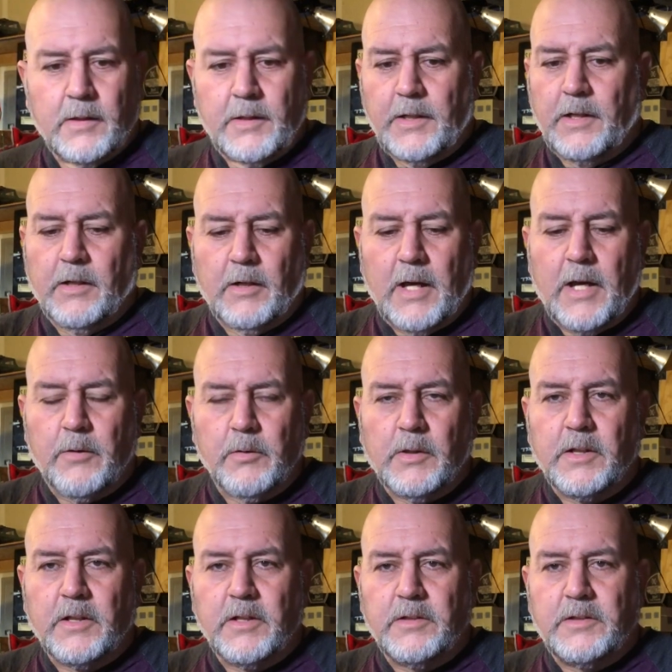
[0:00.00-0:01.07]
you know, got a really
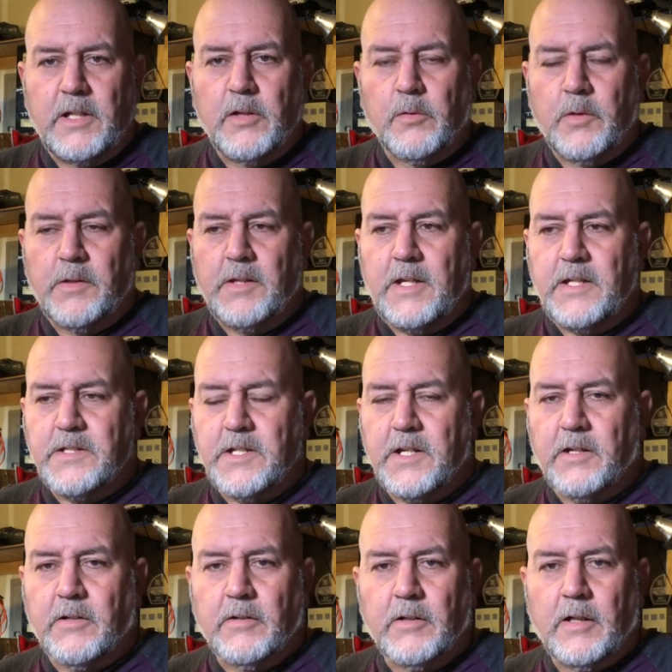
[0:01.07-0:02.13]
good deal with these
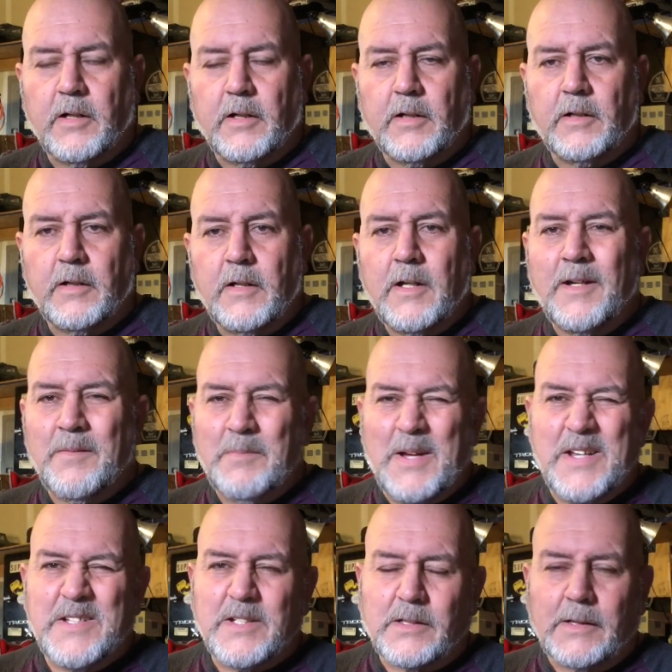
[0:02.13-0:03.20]
here. Uh,
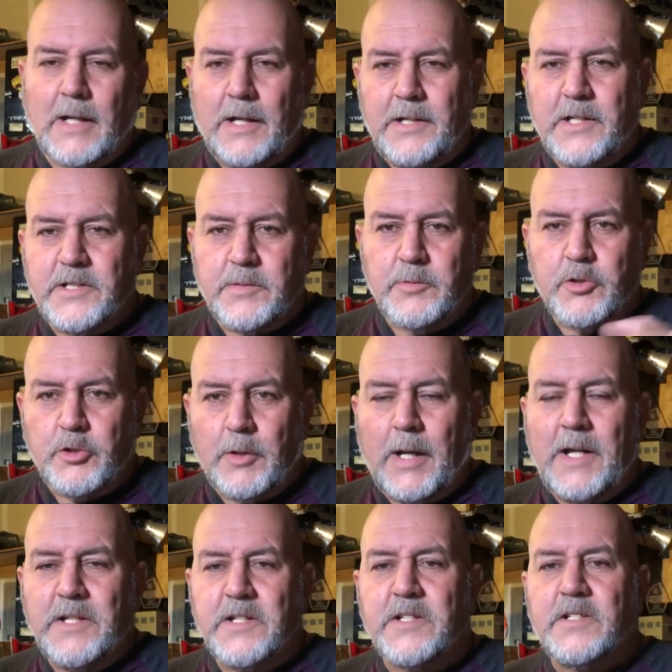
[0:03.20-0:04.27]
basically, I did some
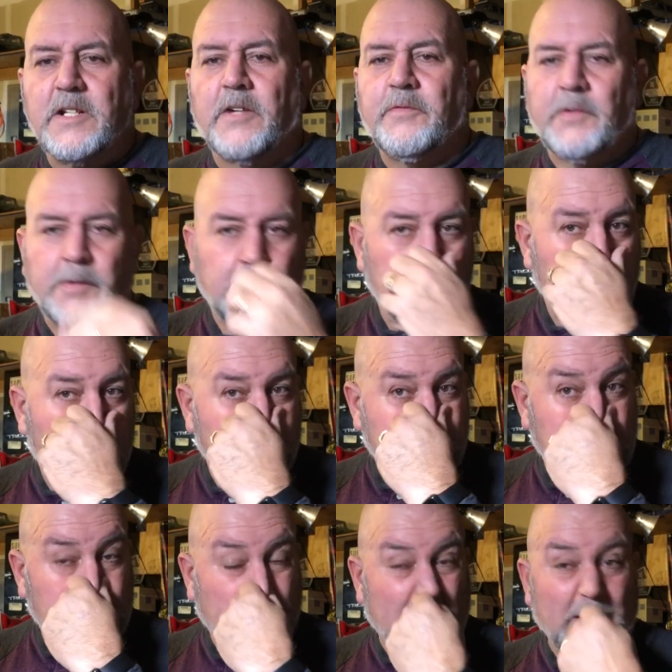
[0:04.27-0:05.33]
trades and stuff and I was
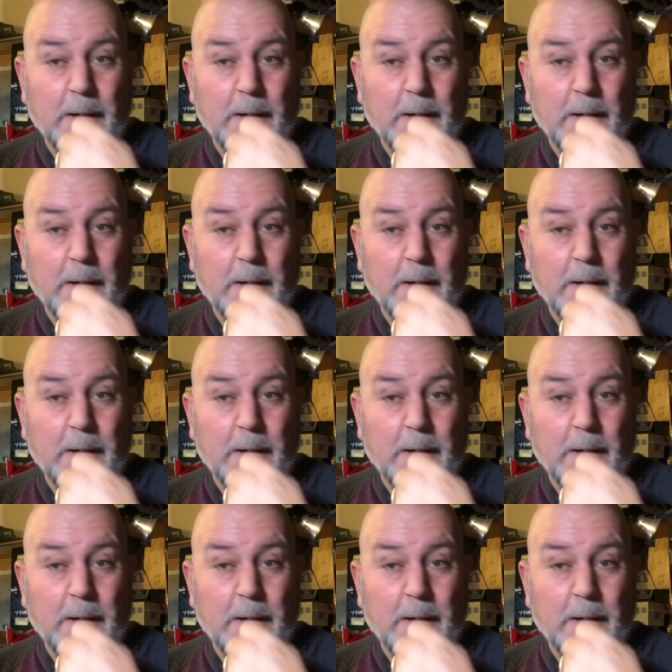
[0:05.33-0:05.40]
able to